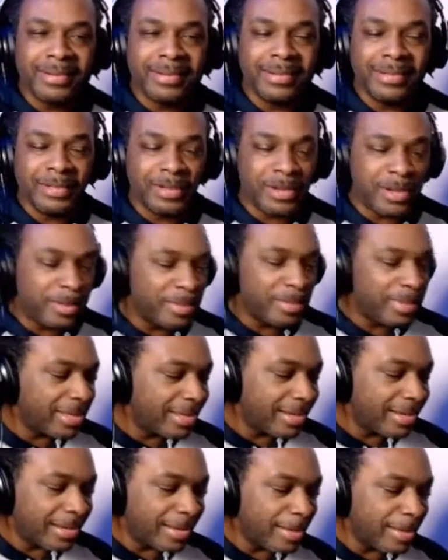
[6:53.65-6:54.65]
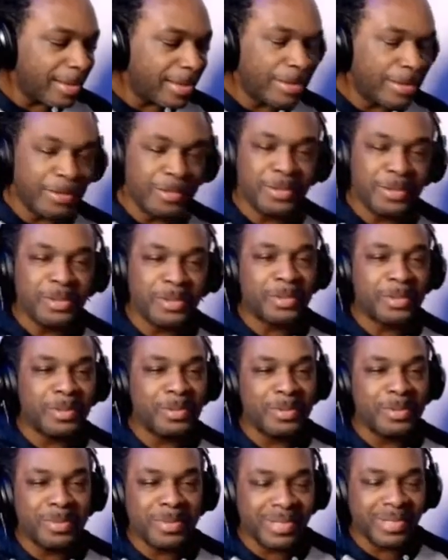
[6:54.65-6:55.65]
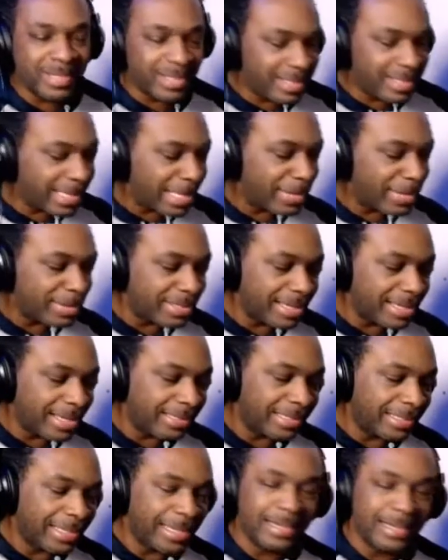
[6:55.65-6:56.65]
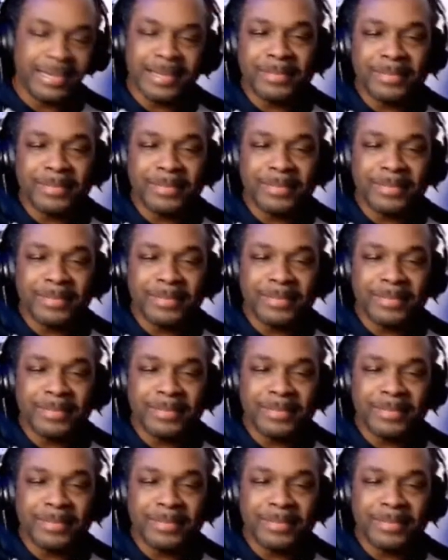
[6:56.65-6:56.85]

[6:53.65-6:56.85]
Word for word: You know what I mean? I, I don't know, but it sounds like that.